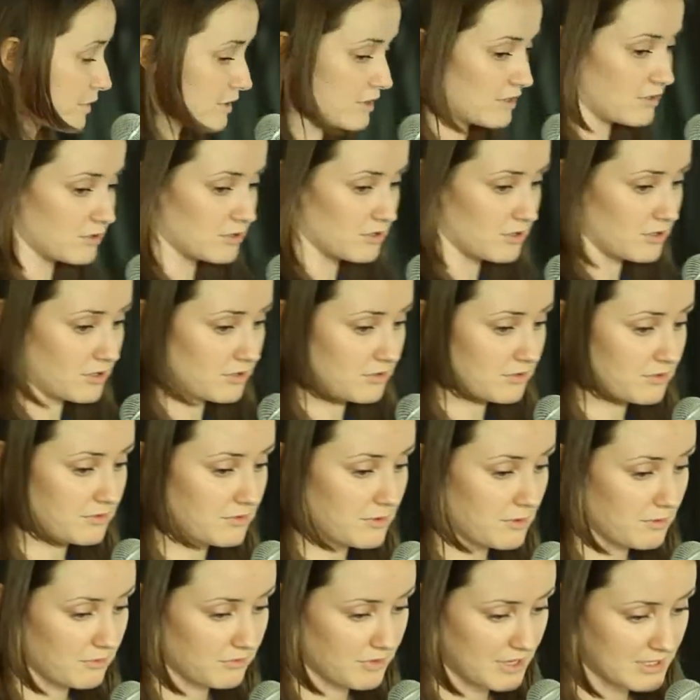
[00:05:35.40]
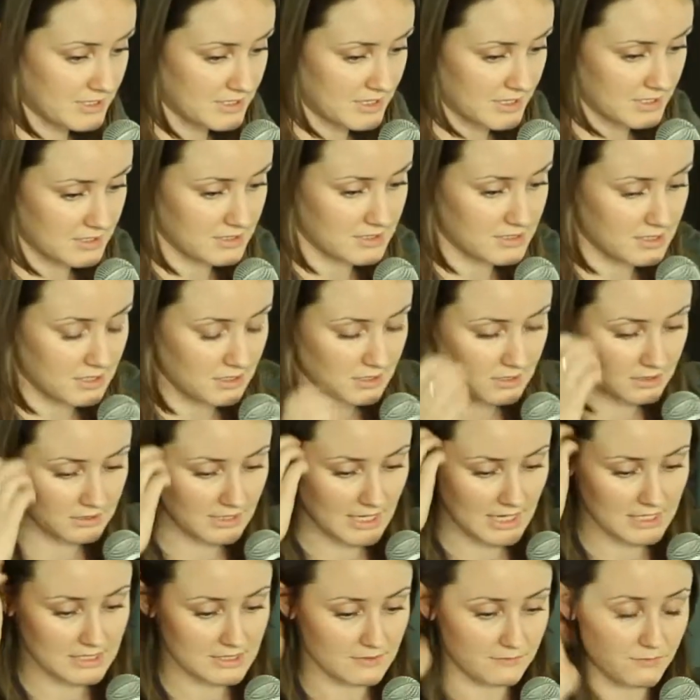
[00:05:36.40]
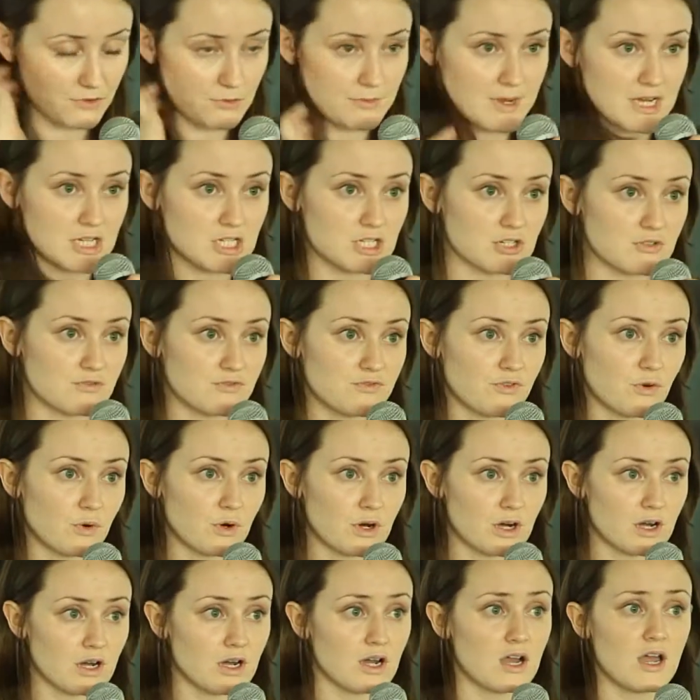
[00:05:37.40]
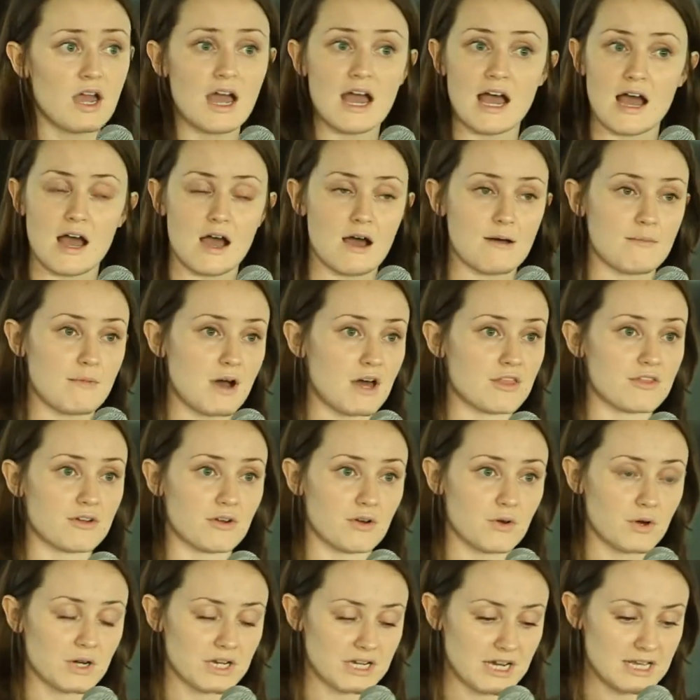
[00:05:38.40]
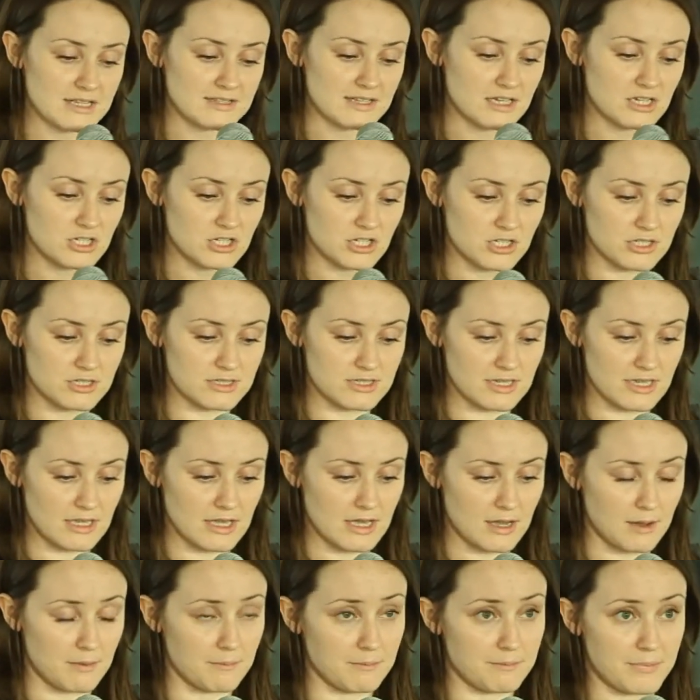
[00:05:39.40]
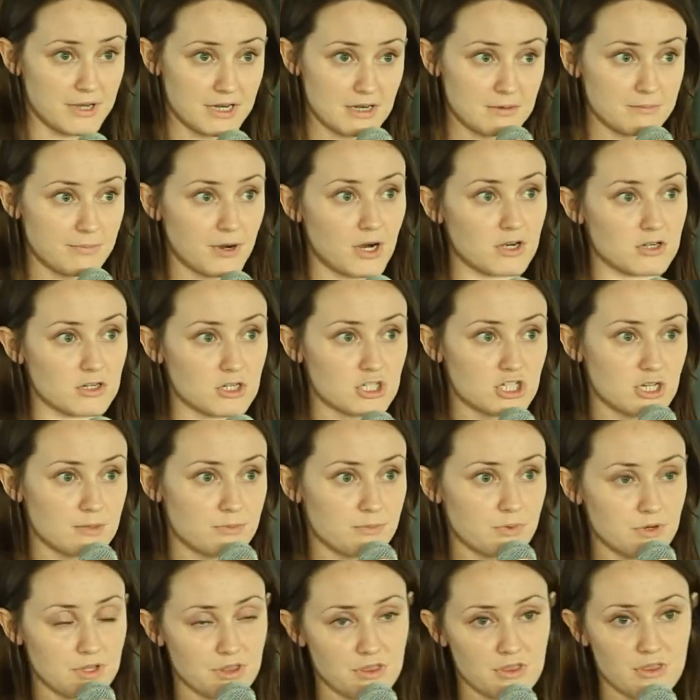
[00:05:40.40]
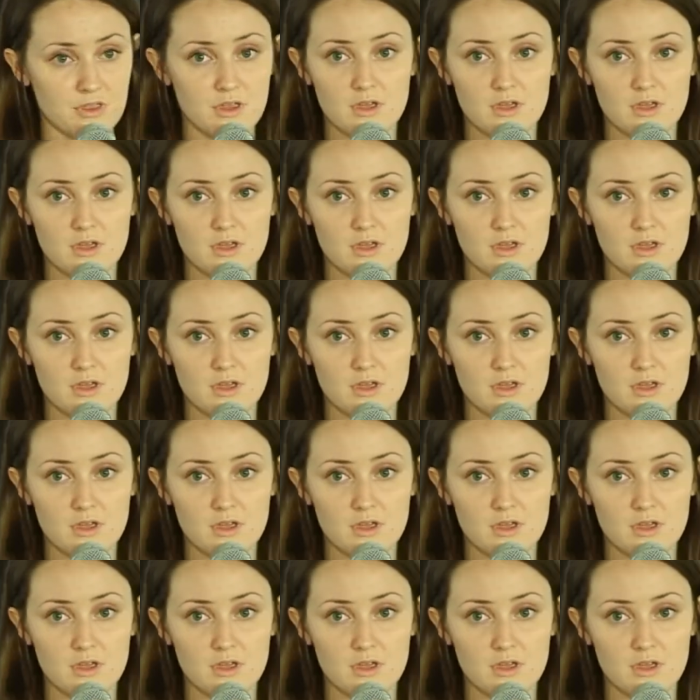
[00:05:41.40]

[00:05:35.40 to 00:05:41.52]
with local residents to collect information for other organizations, but in partnership with